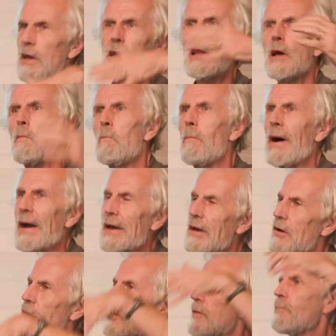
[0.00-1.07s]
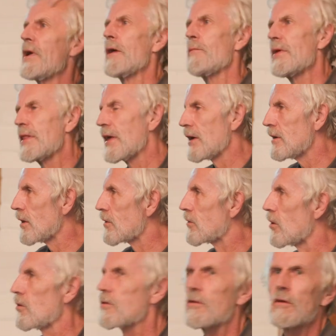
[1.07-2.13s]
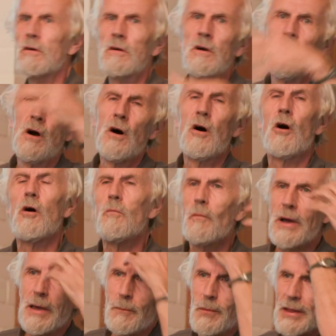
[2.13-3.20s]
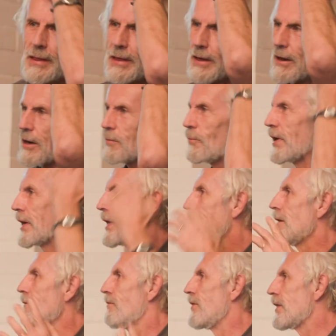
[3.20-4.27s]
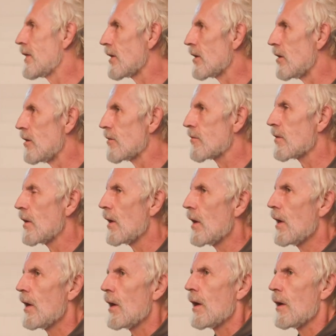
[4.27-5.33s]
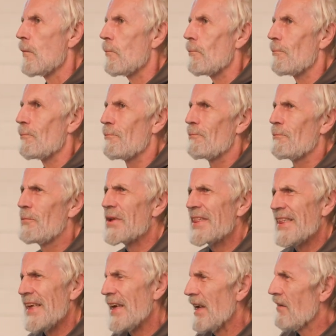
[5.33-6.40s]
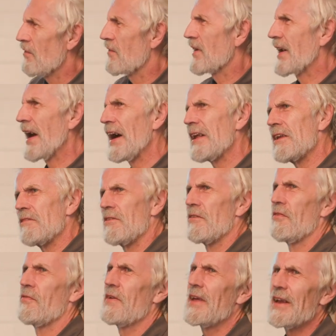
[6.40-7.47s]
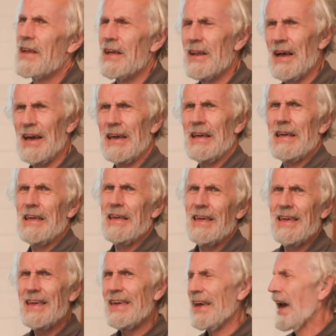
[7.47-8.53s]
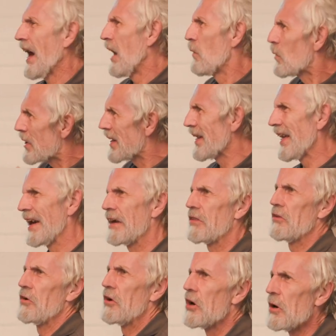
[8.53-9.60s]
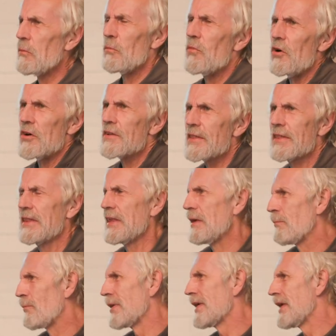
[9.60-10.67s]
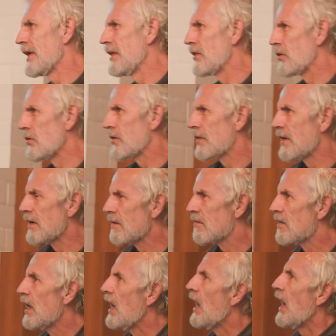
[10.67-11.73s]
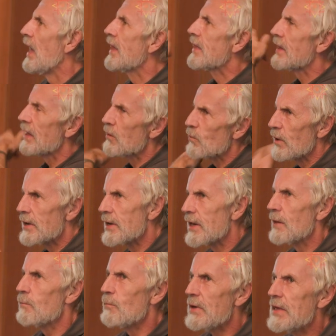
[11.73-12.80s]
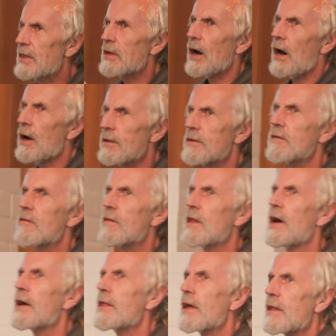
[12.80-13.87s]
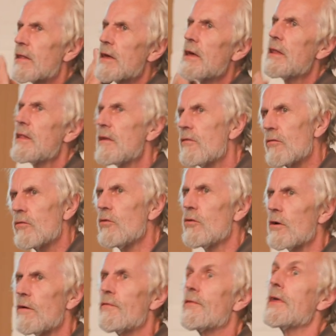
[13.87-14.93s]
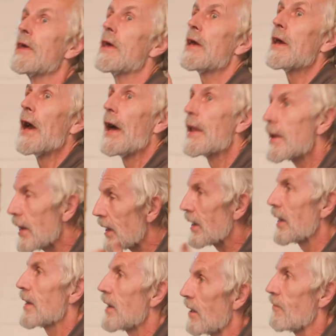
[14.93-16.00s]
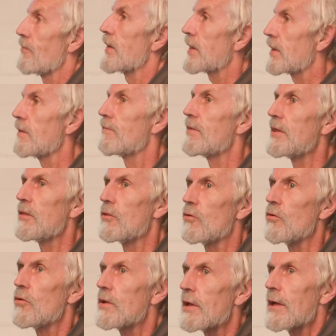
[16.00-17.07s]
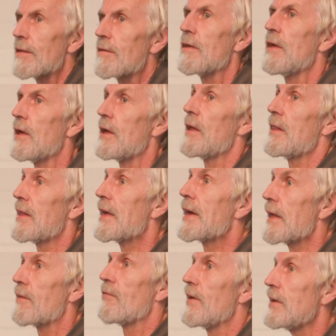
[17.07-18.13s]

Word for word: say, in a bank, or maybe they're a doctor, or maybe they are making videos. But they have kind of a feeling like, yeah, I would like to go more deeply into things. And then when they meet others like that in the school of thinking and they can effectively do that, they get